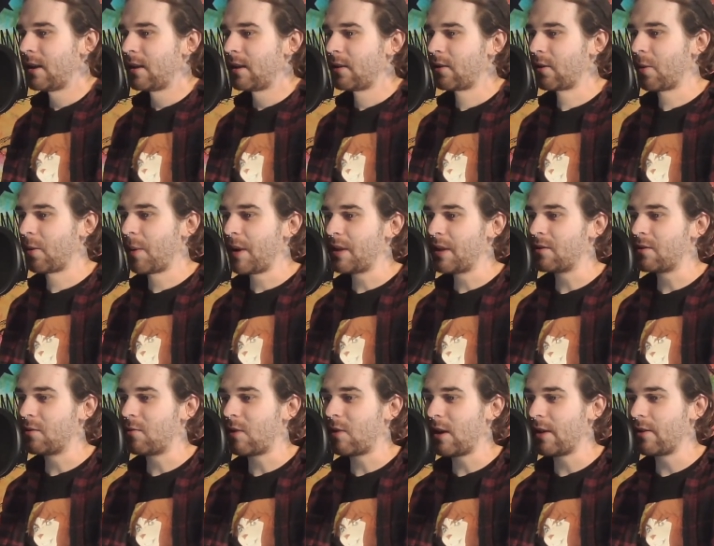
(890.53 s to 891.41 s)

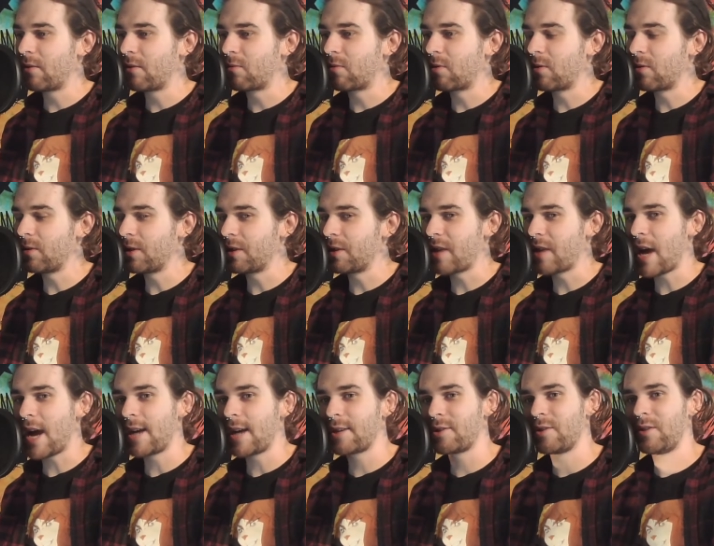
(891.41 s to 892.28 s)
reason why the world is
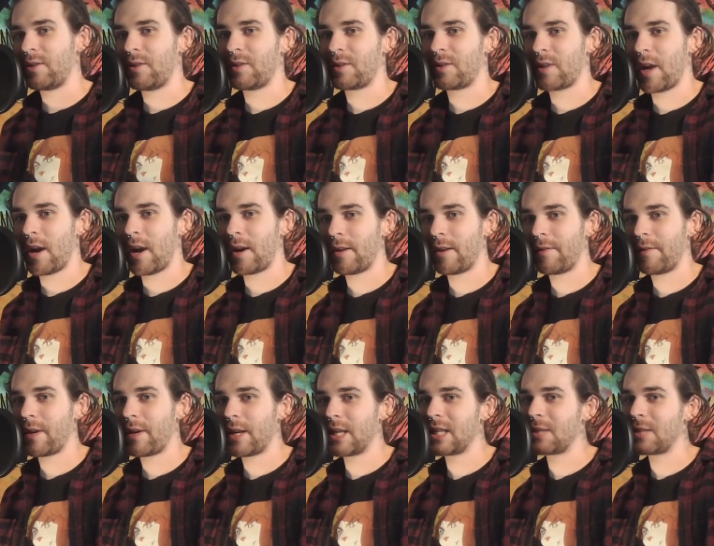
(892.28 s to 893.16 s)
actually scared of
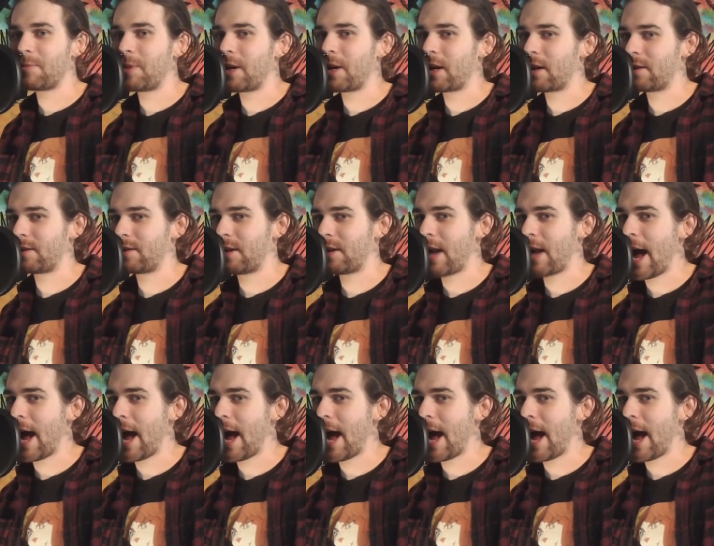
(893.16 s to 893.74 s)
it is because it